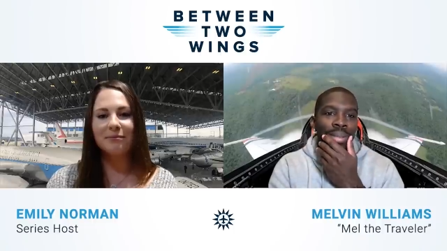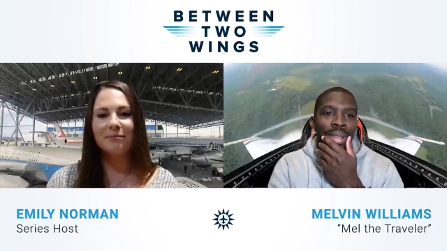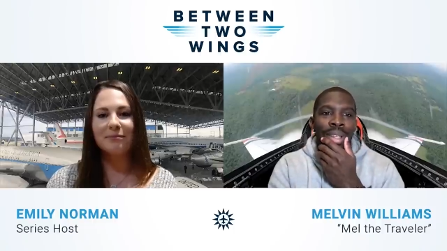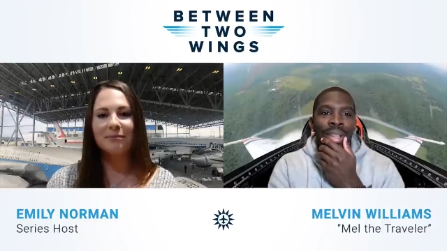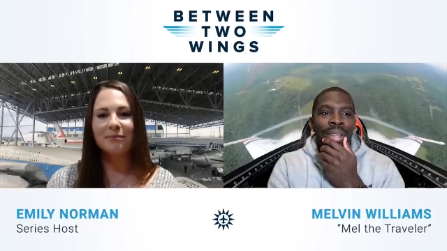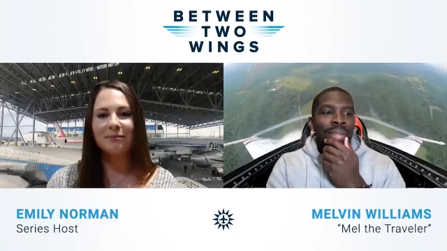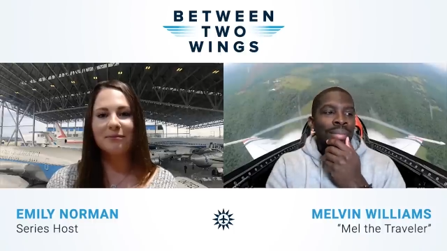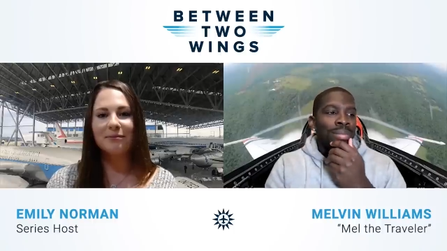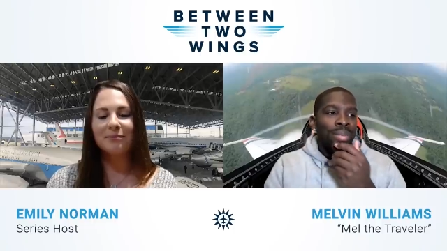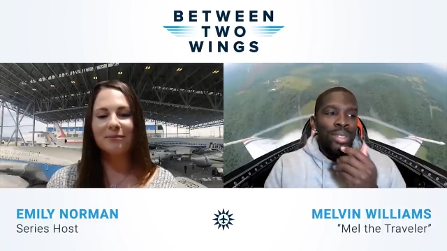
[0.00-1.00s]
Speaker 1: Mm-hmm
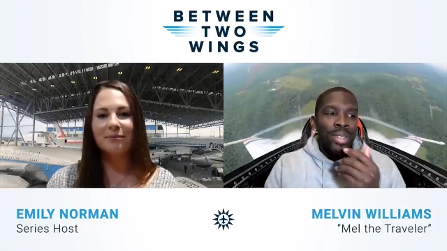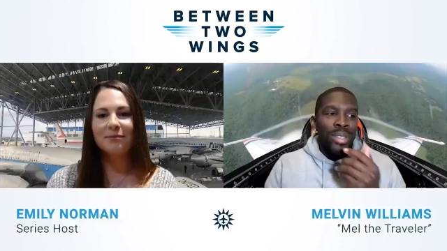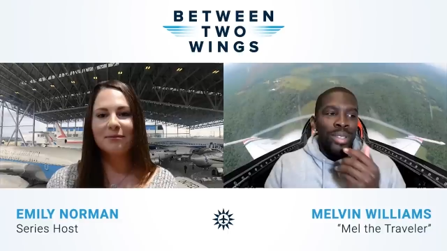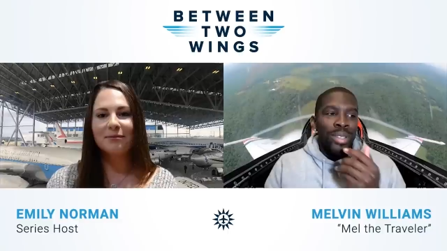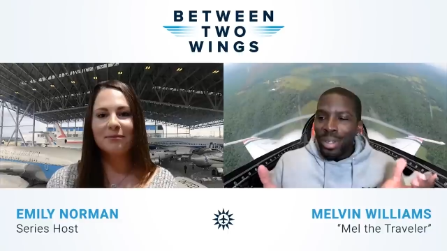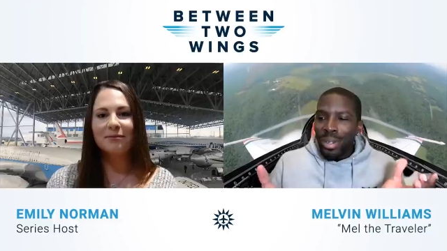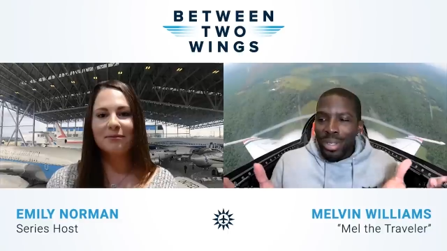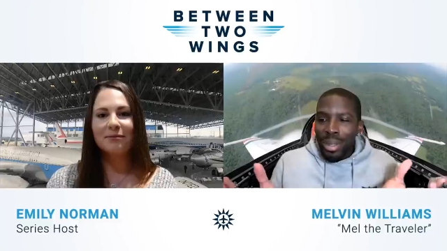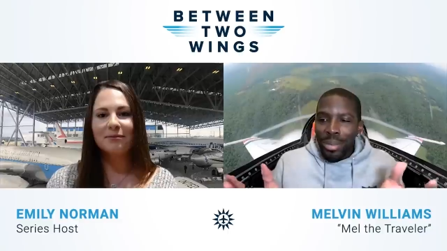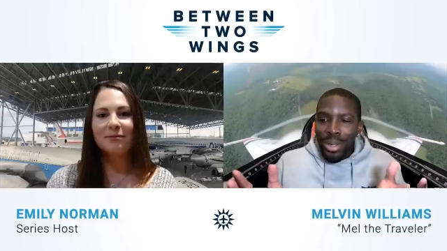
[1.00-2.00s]
some of you know
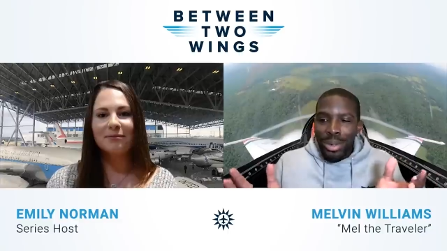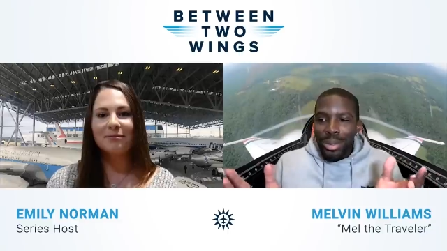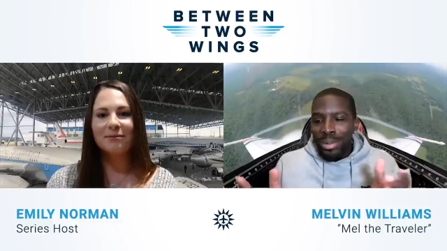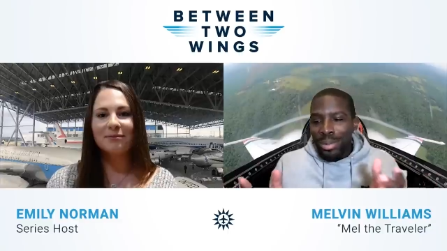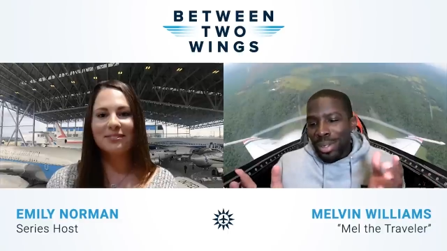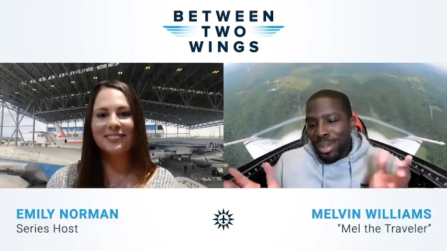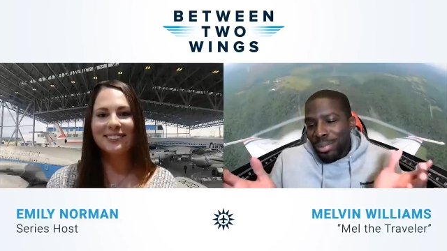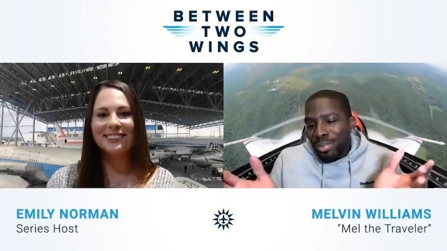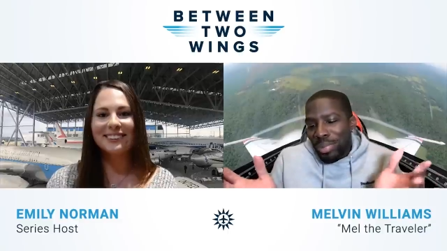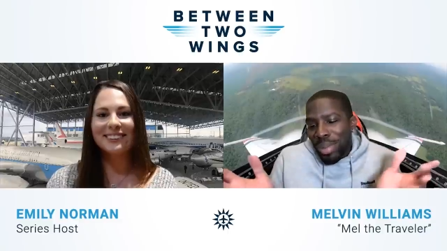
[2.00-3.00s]
some of you you
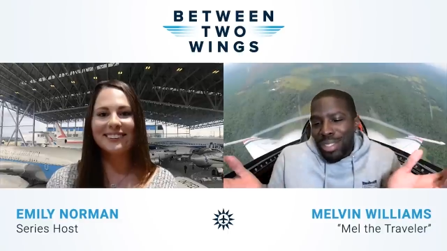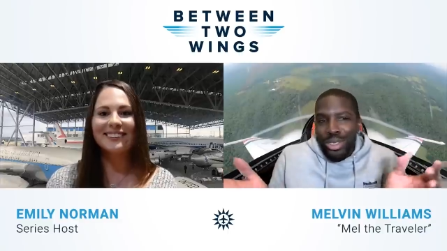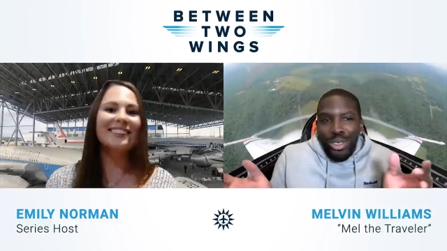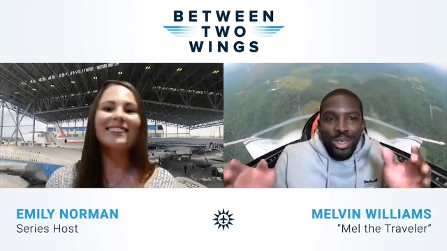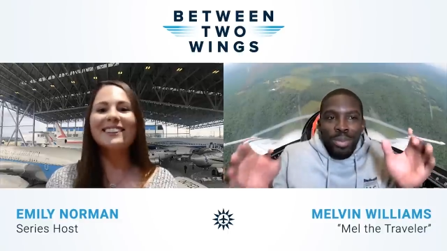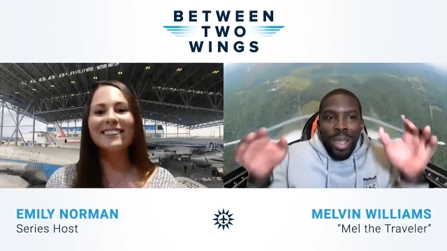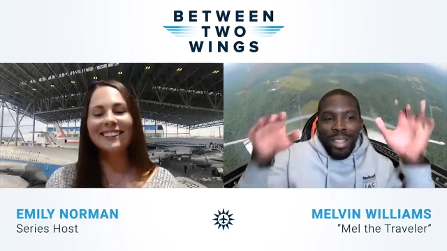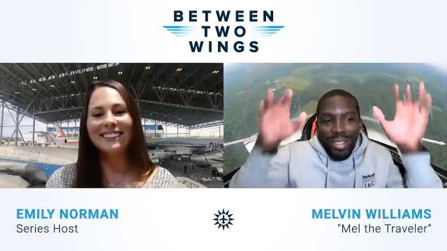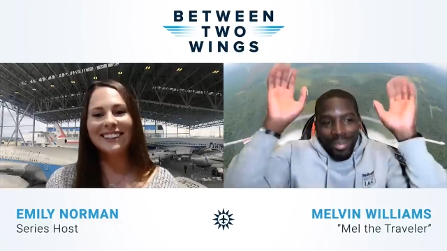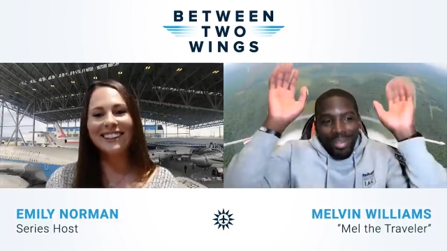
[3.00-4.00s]
know passengers
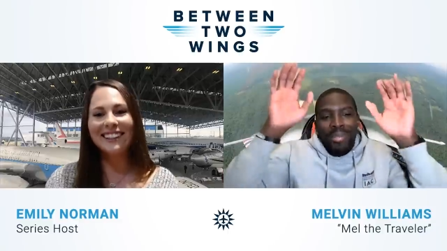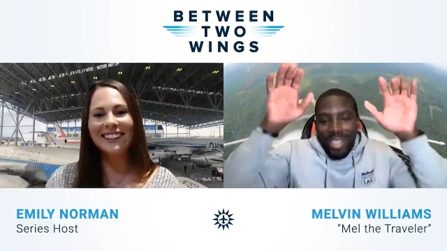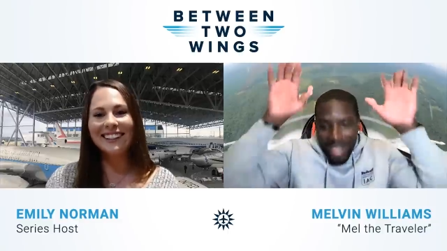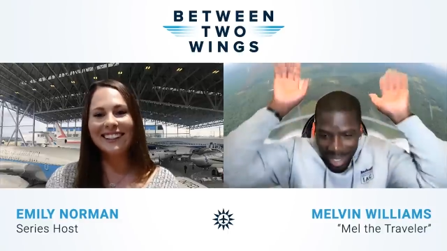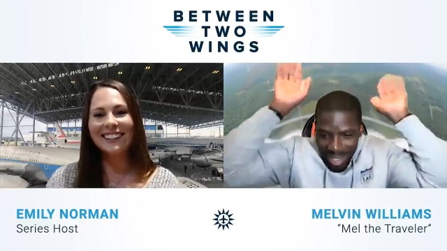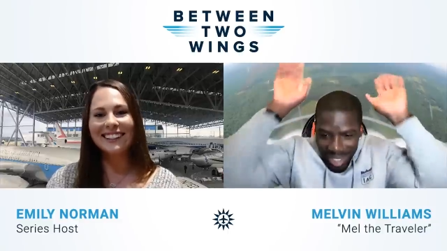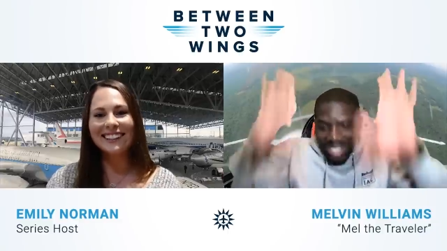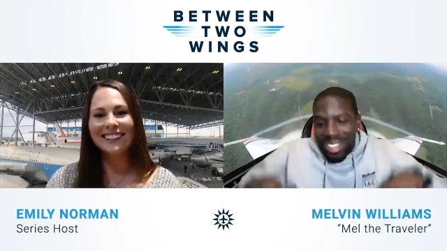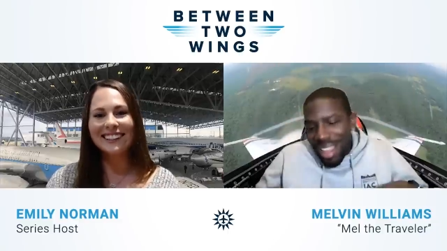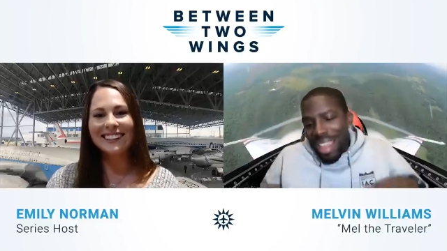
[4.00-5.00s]
might have a tendency to
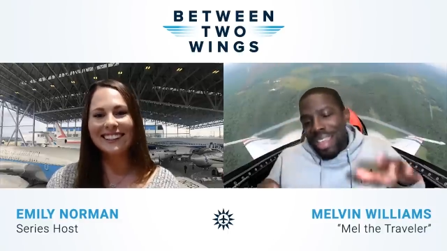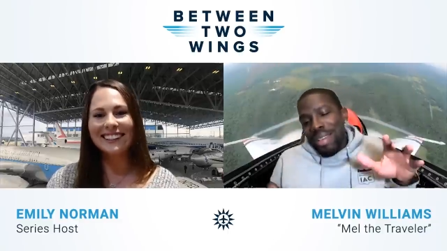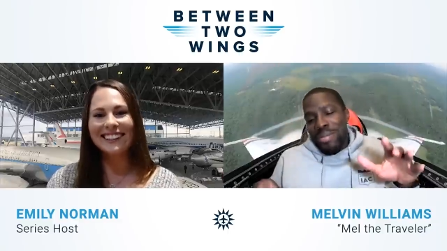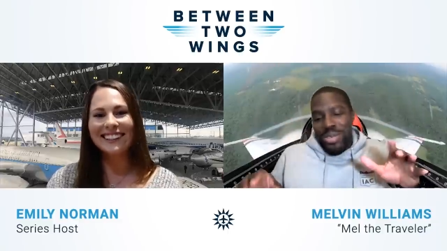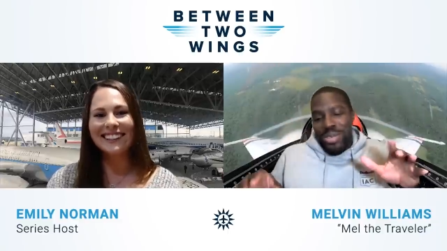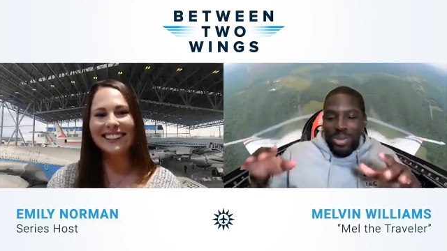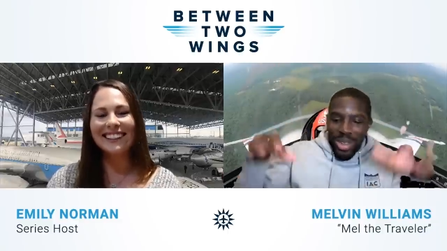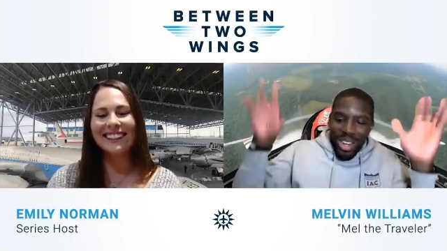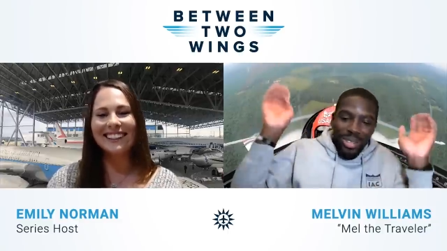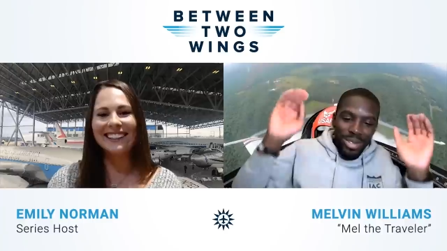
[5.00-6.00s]
slam or
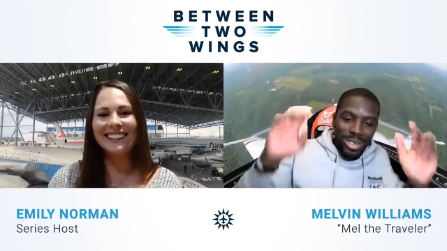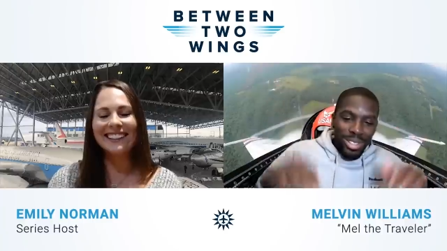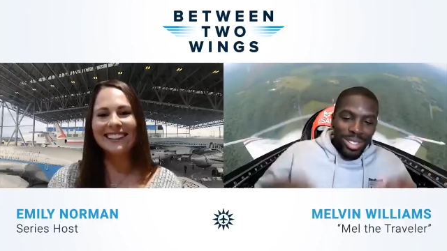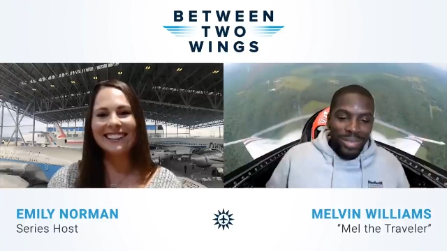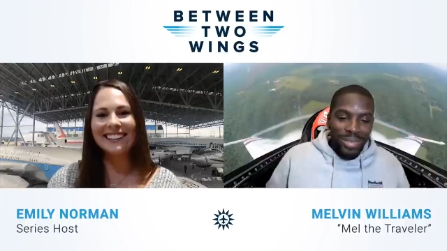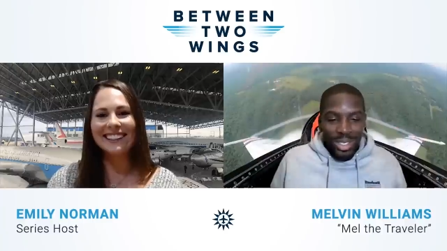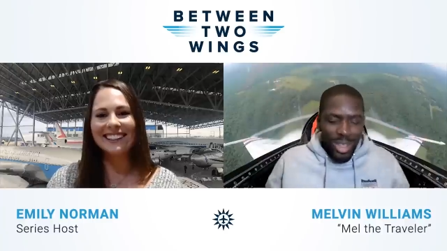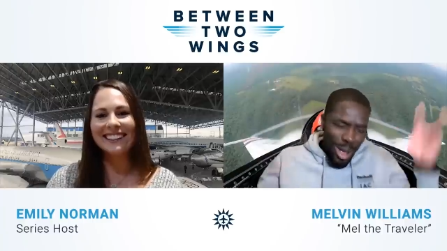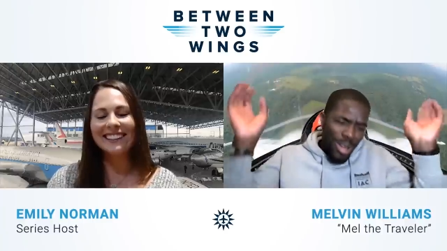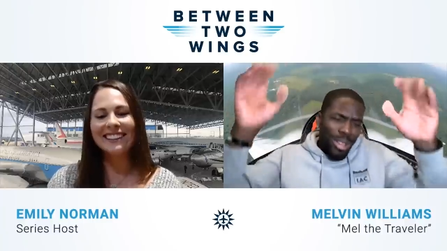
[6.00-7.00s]
whatever and
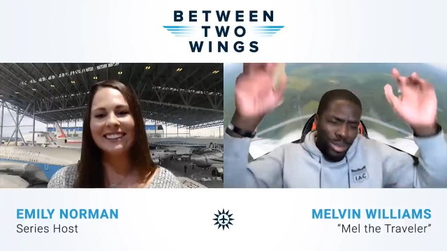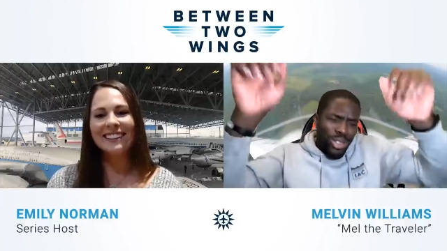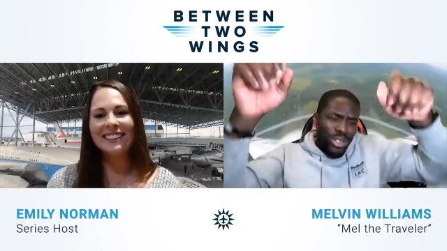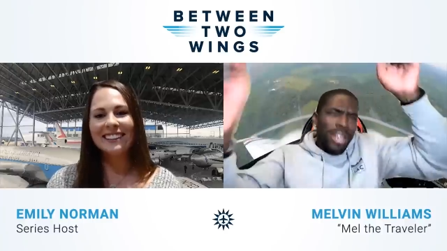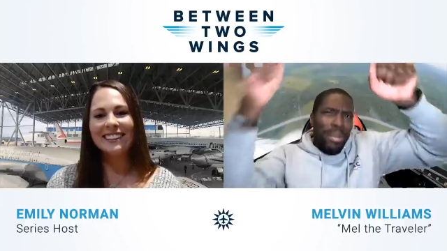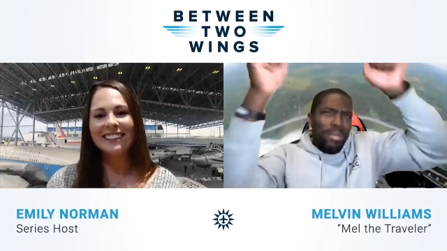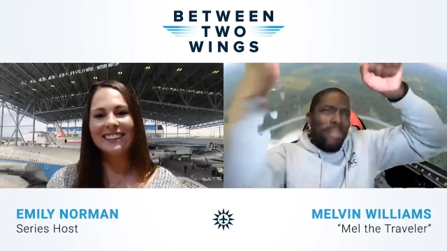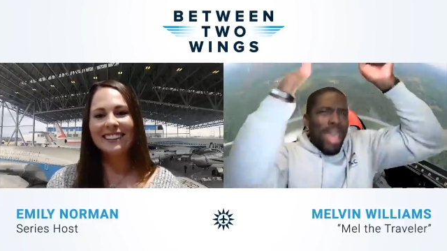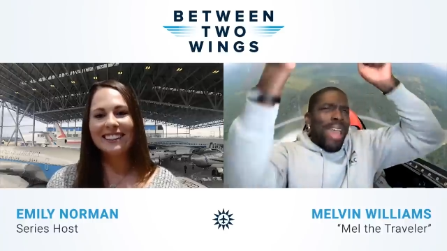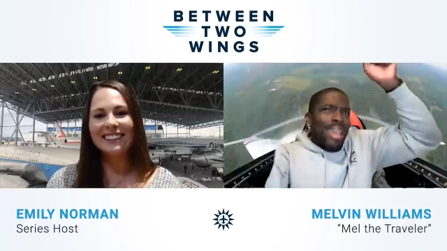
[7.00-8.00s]
just oh i'm just trying to get my
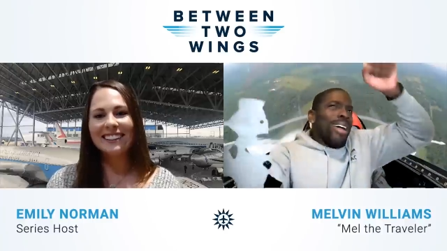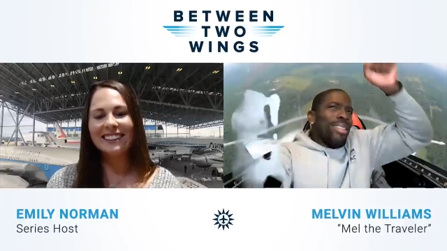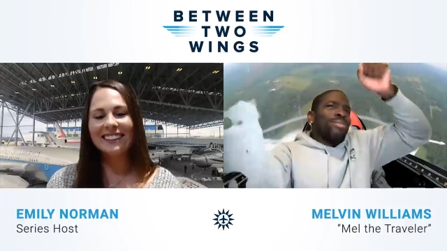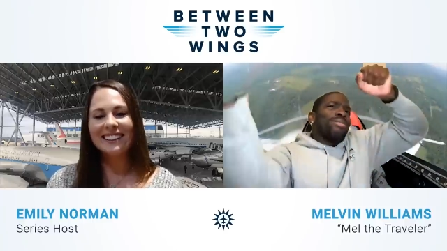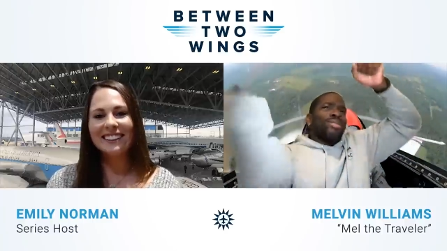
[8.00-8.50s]
bag out and